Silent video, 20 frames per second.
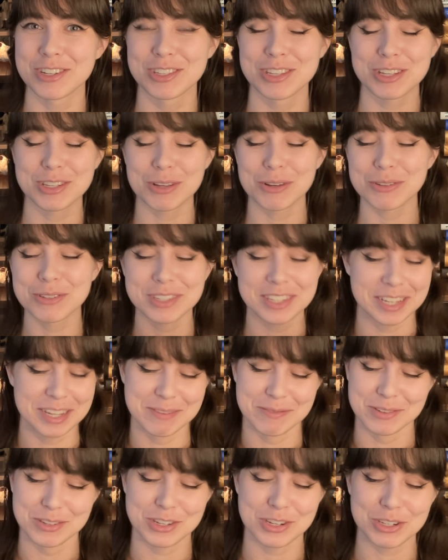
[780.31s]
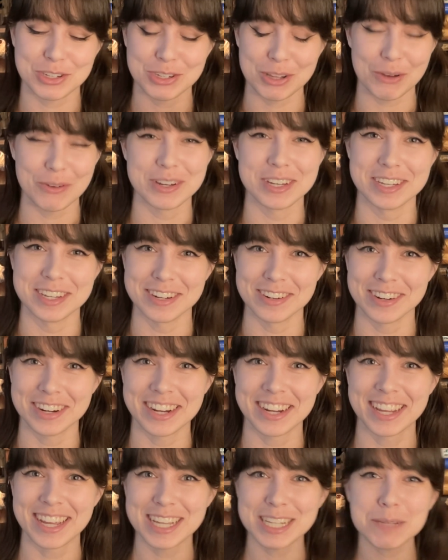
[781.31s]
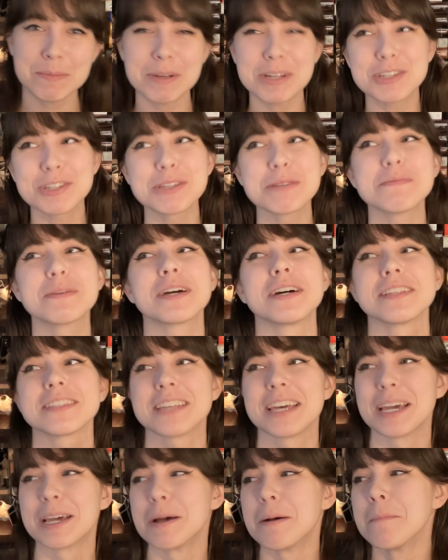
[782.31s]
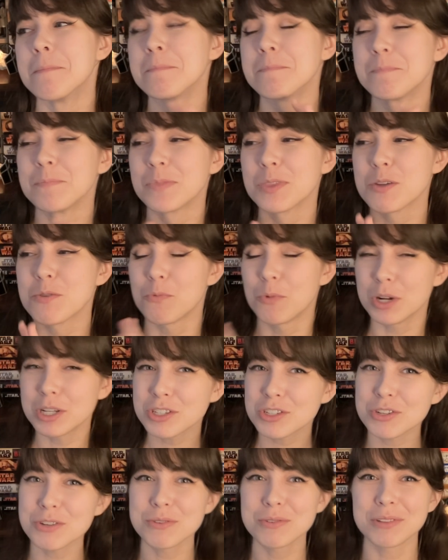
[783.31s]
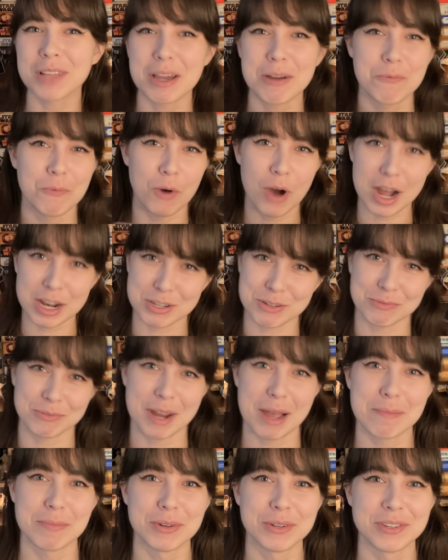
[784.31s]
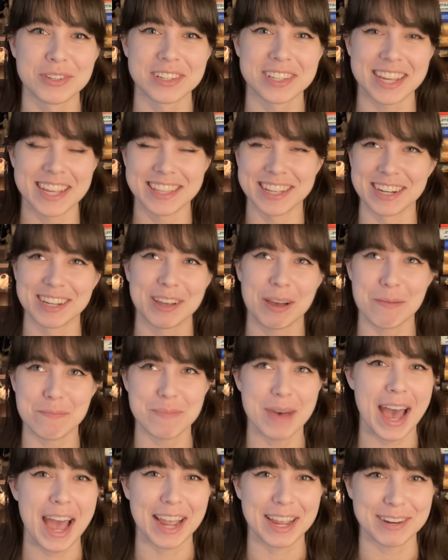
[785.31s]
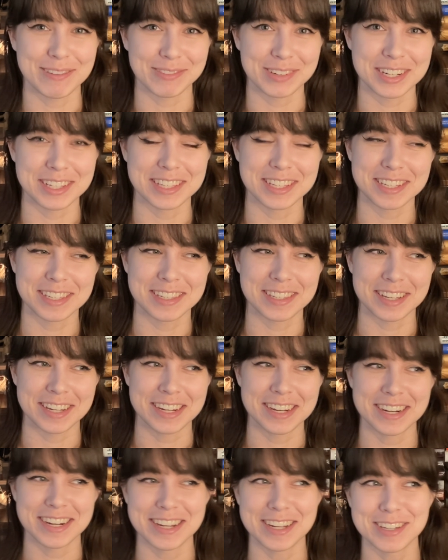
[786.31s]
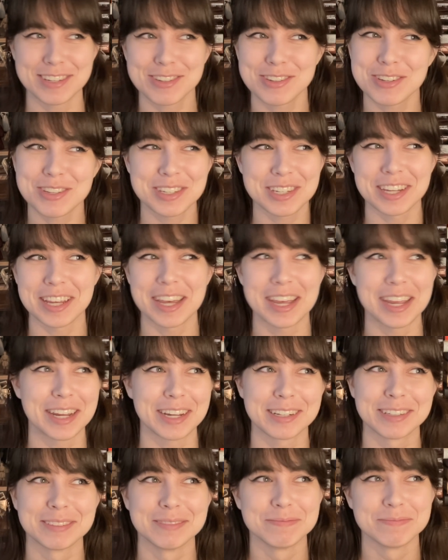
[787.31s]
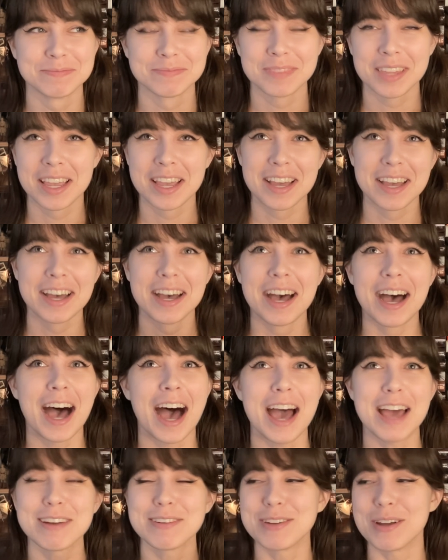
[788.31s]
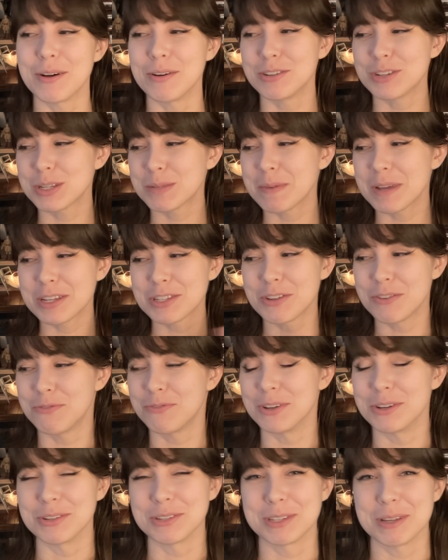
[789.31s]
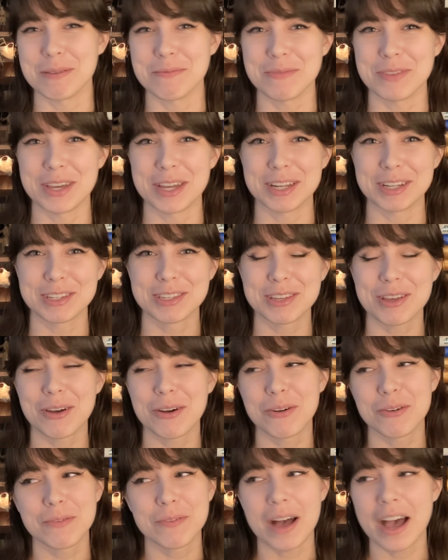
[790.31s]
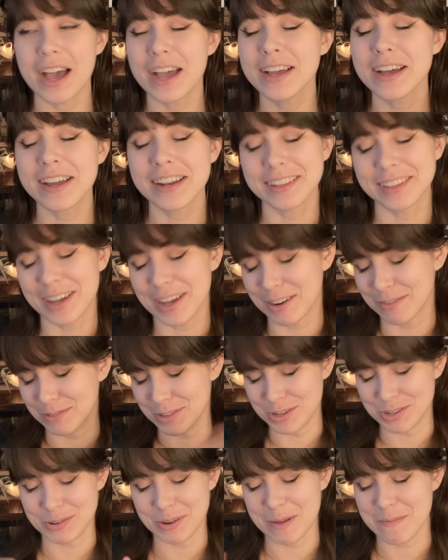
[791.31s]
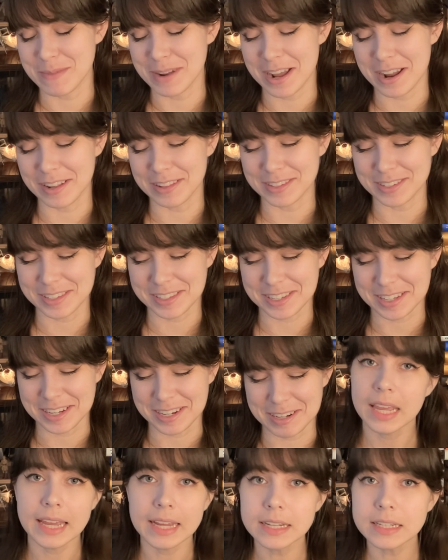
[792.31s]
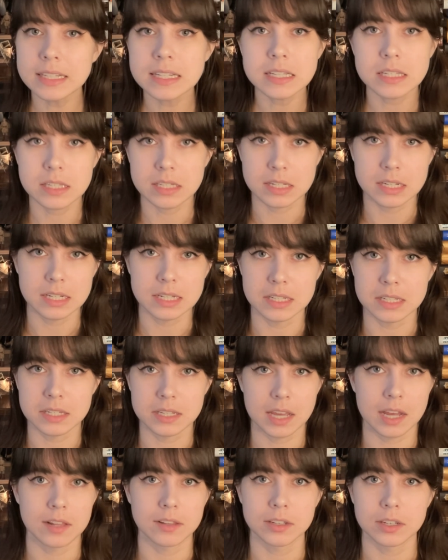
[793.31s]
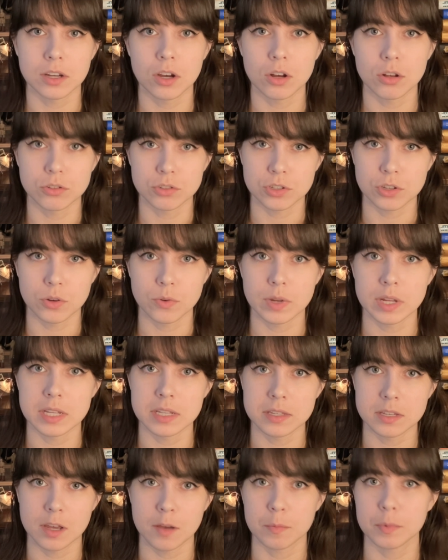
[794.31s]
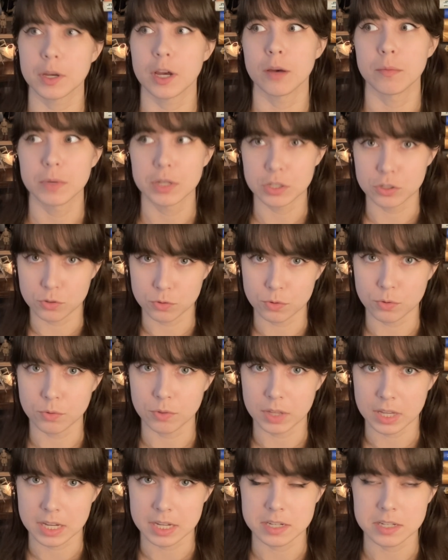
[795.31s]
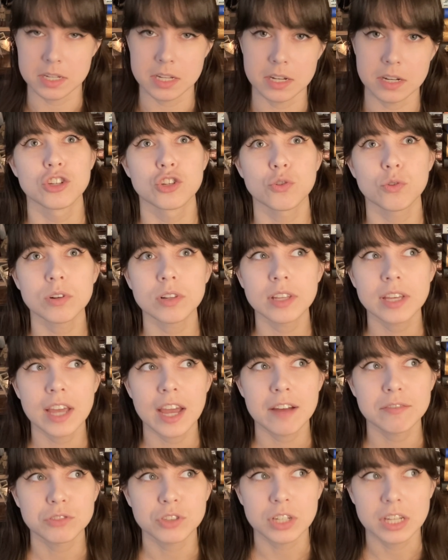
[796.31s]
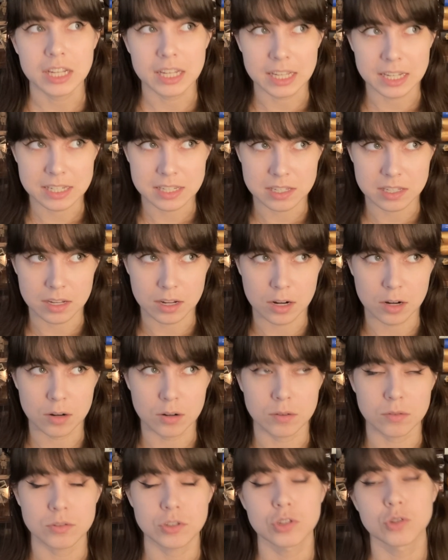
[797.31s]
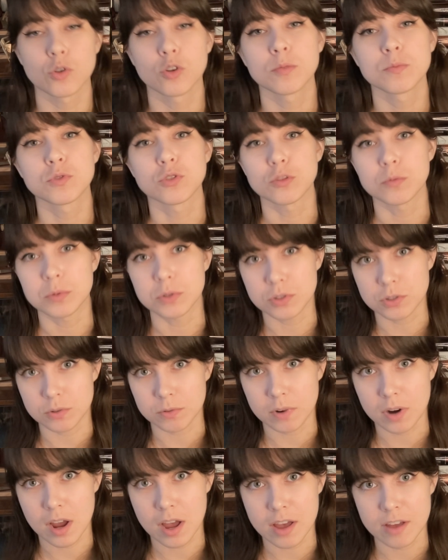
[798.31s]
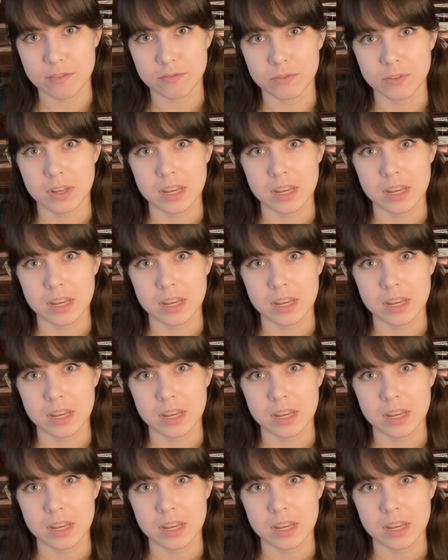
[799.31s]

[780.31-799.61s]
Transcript: this whole scene was just so endearing, especially because like once you like watch Rebels and then come back and read this scene, it's just like, I don't know, it just makes you feel something. So I got a lot of enjoyment out of this scene. In this scene, Skelly also ends up coming to the cantina. Shortly after he gets there, stormtroopers arrive.